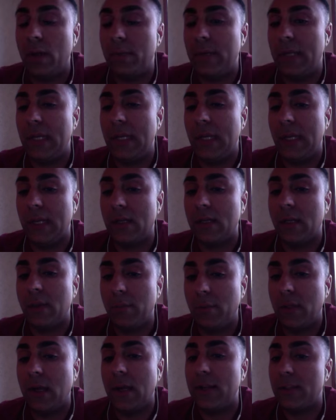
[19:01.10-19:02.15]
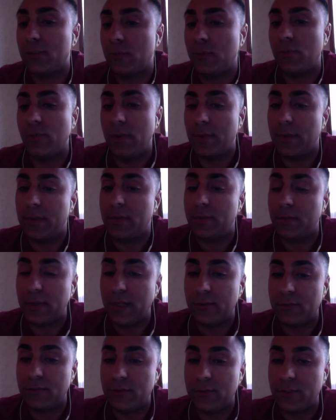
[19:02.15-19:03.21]
to be in compliance with REBA
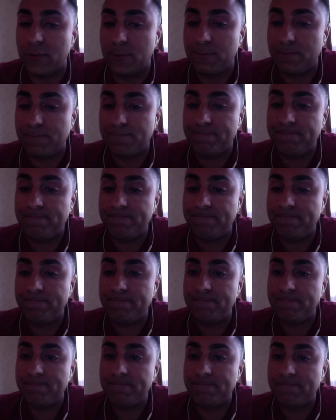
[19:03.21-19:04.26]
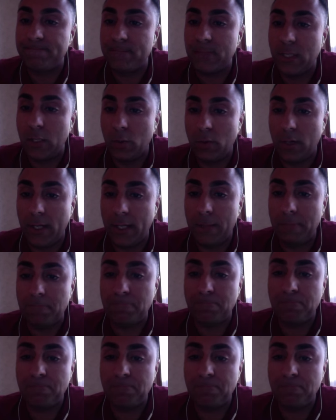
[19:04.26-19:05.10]
2002. Alrighty?